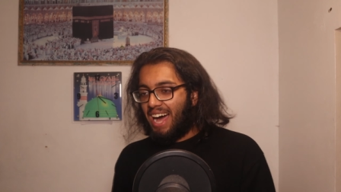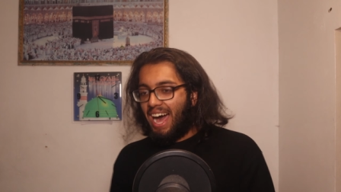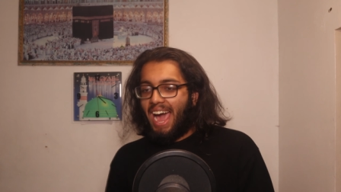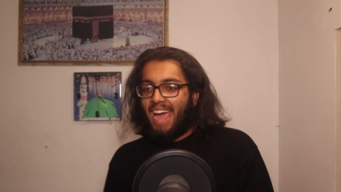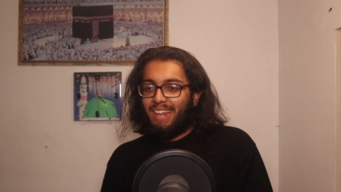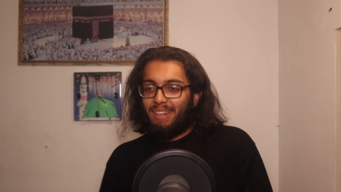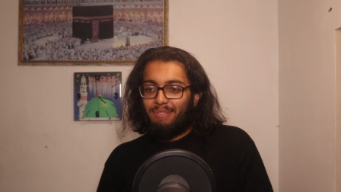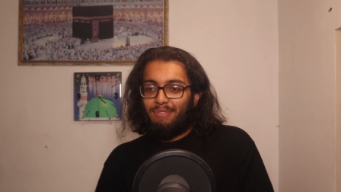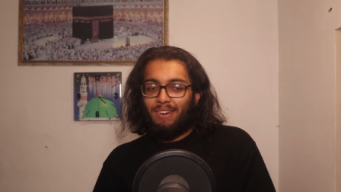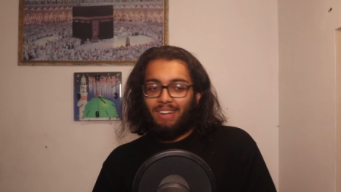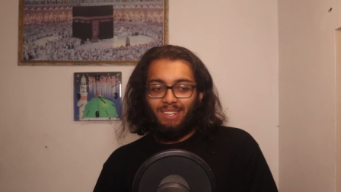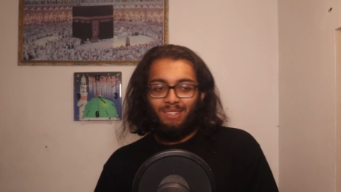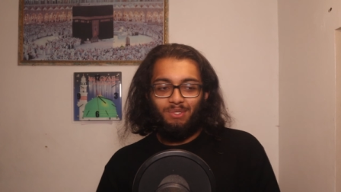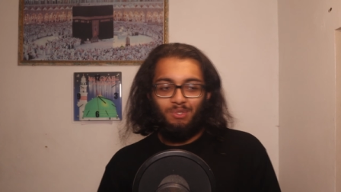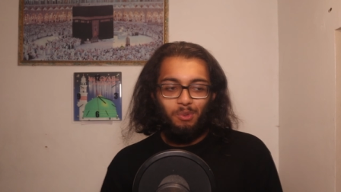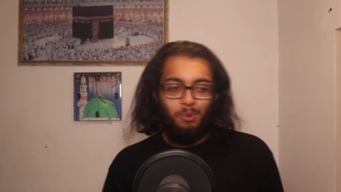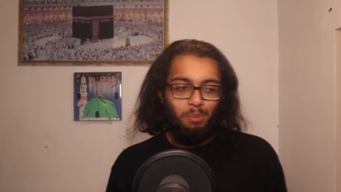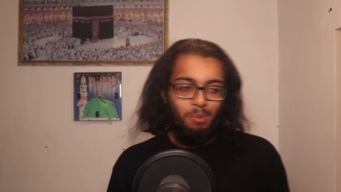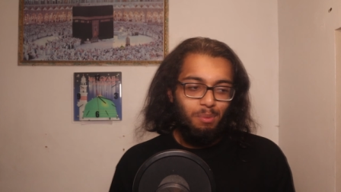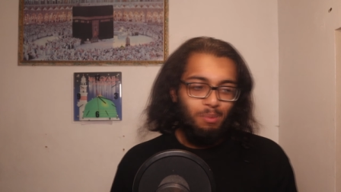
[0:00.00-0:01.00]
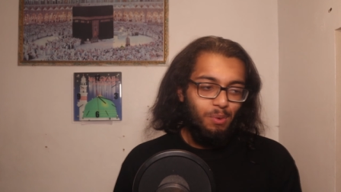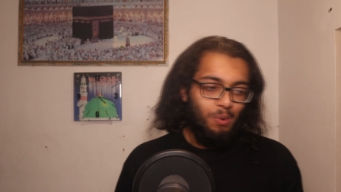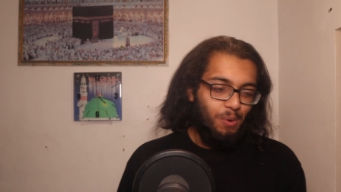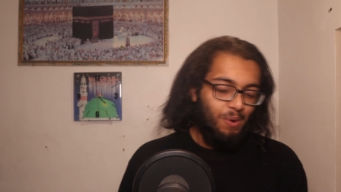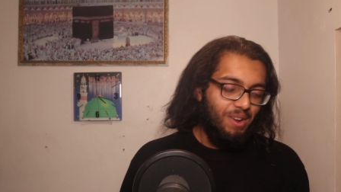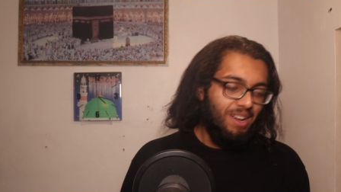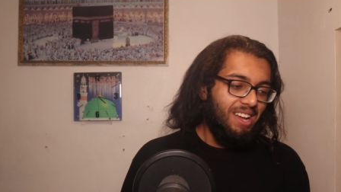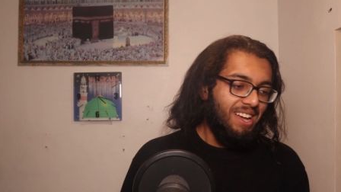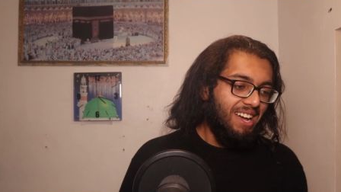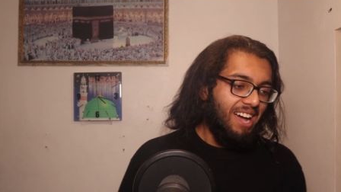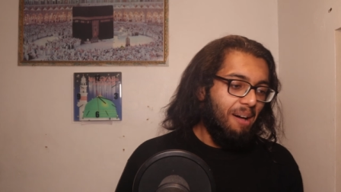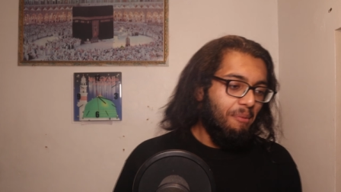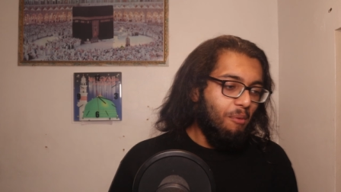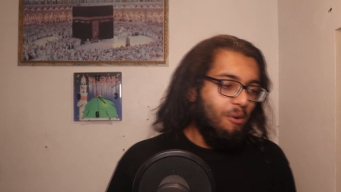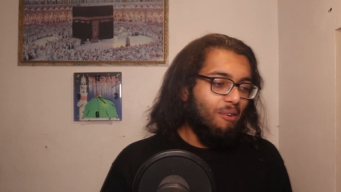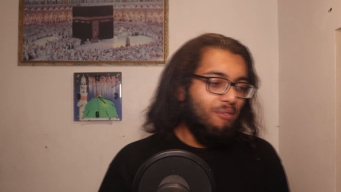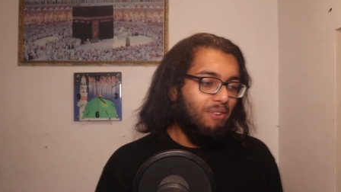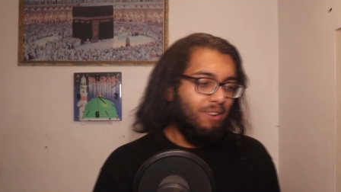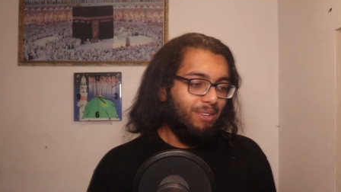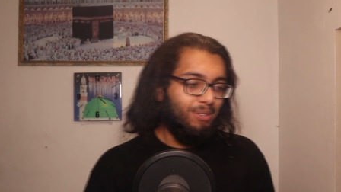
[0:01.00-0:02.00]
I ain't a fucking doomer, bro. I'm
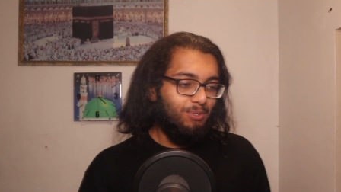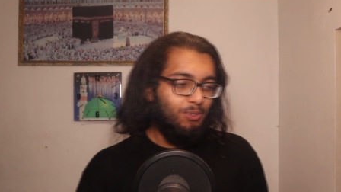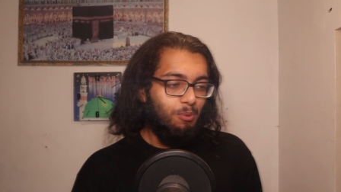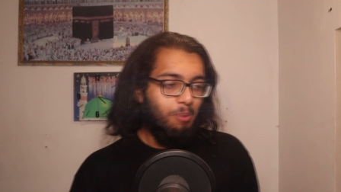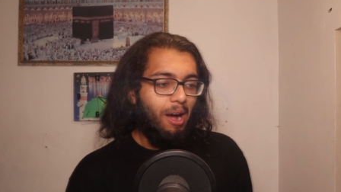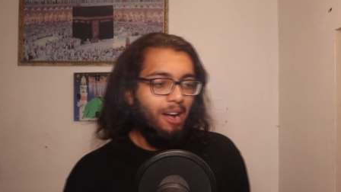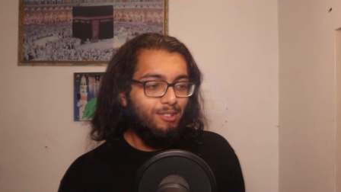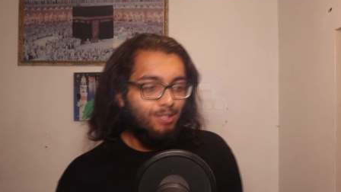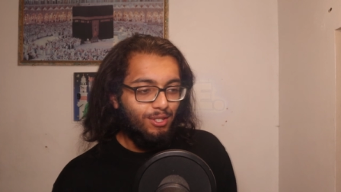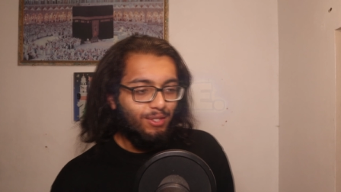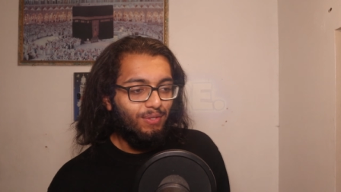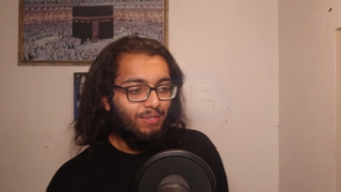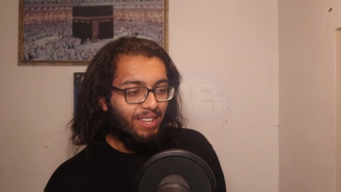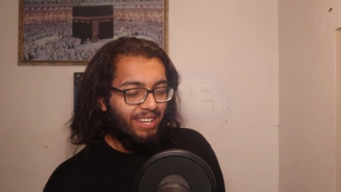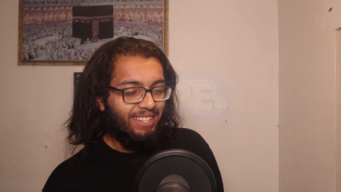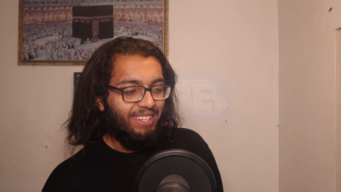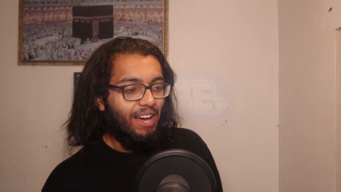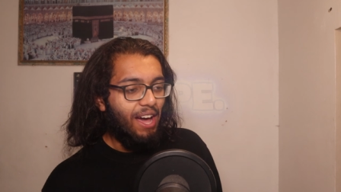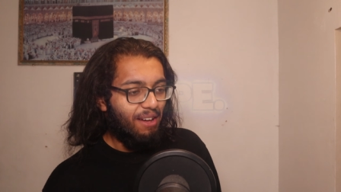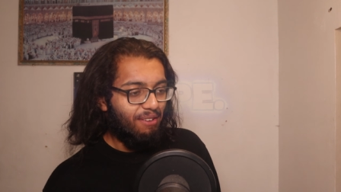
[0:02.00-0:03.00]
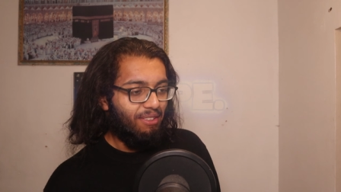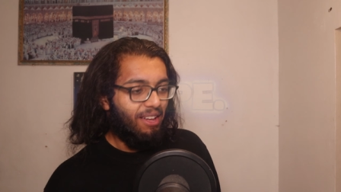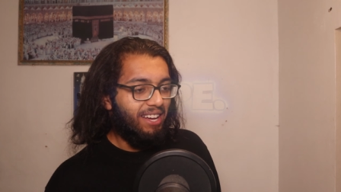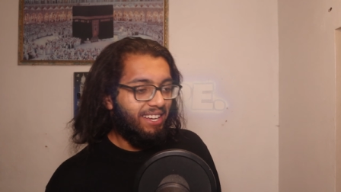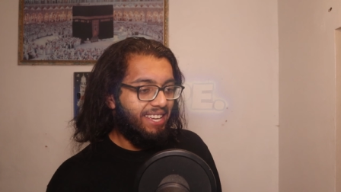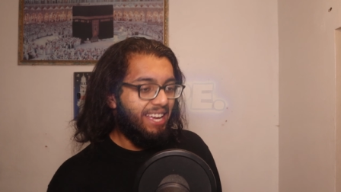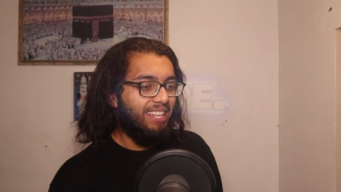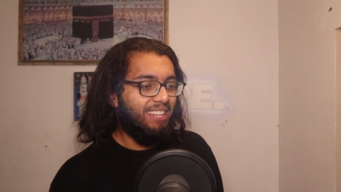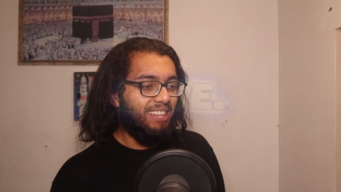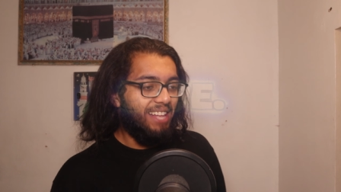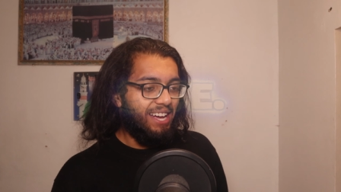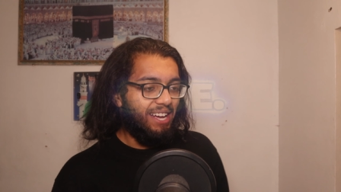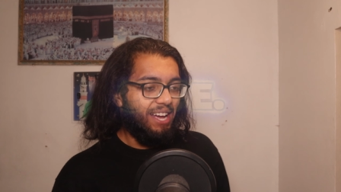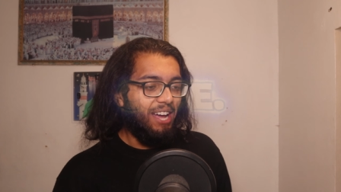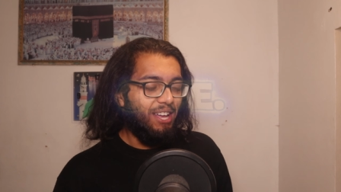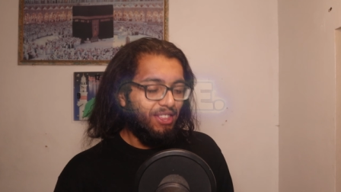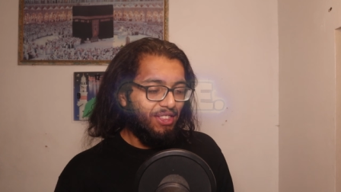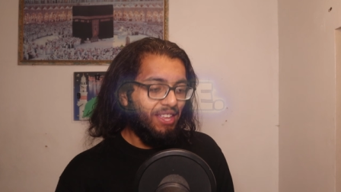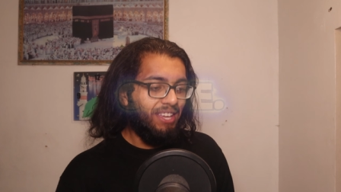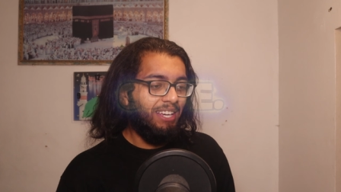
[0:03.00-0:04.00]
not a fucking doomer. I just, like, I, I get, like,
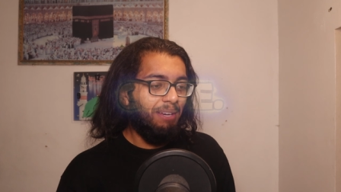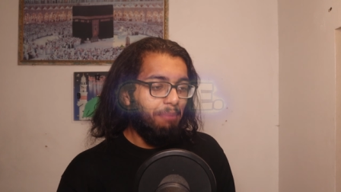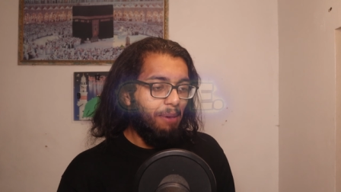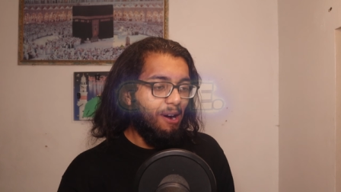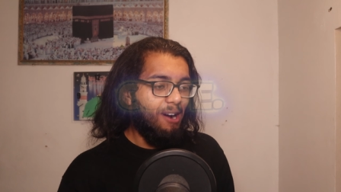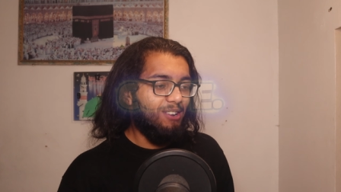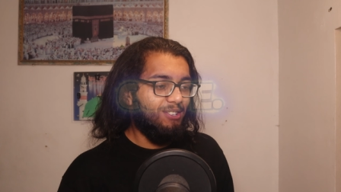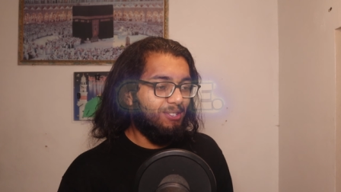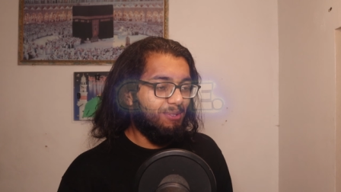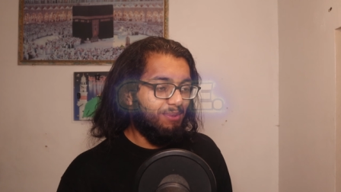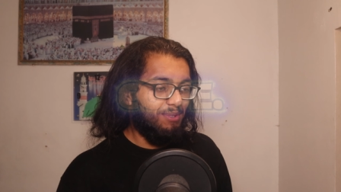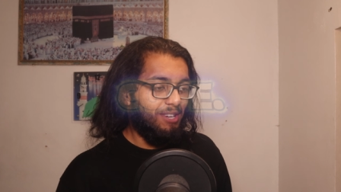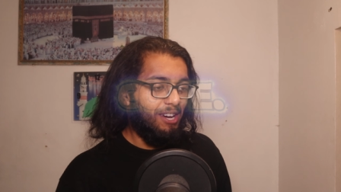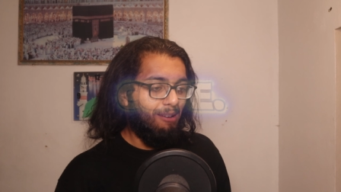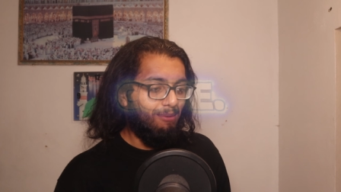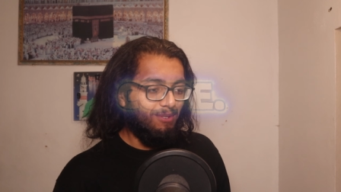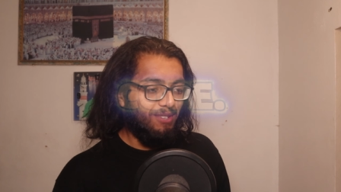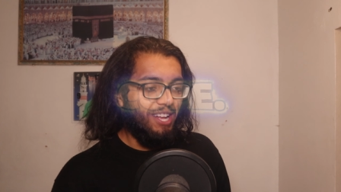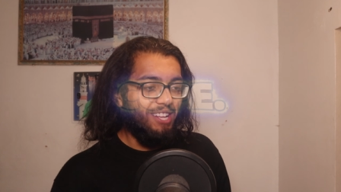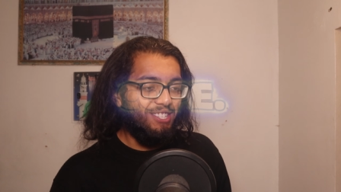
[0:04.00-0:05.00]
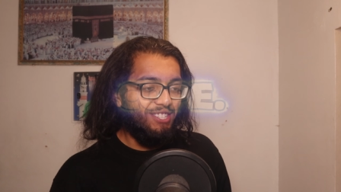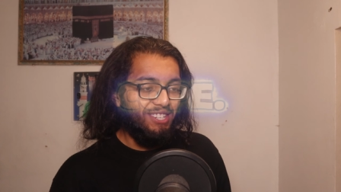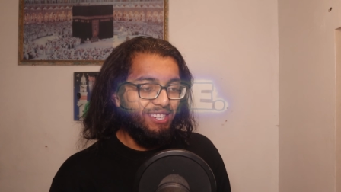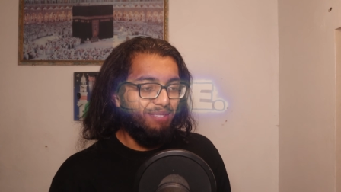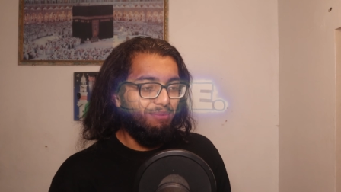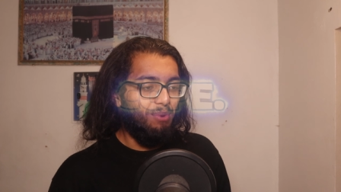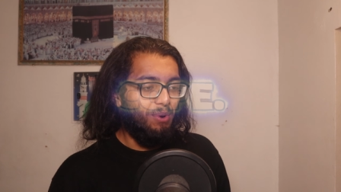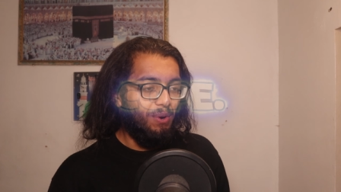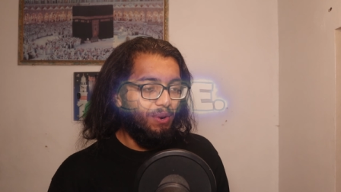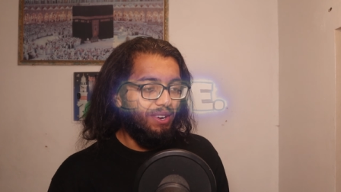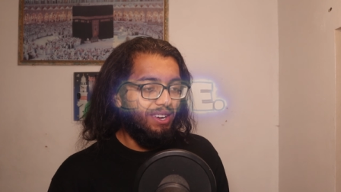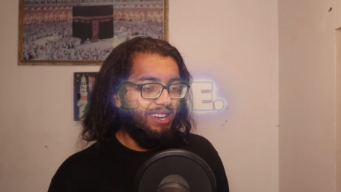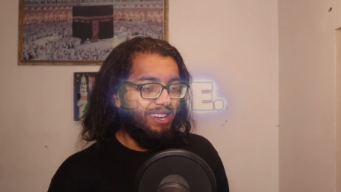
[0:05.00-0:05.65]
I think about it sometimes. That's it, bro.